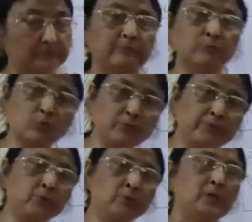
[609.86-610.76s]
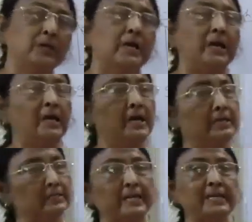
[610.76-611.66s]
move you,
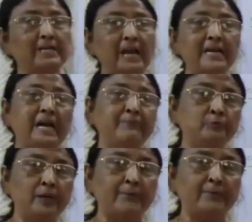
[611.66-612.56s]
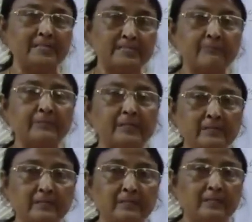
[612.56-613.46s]
then I have to apply something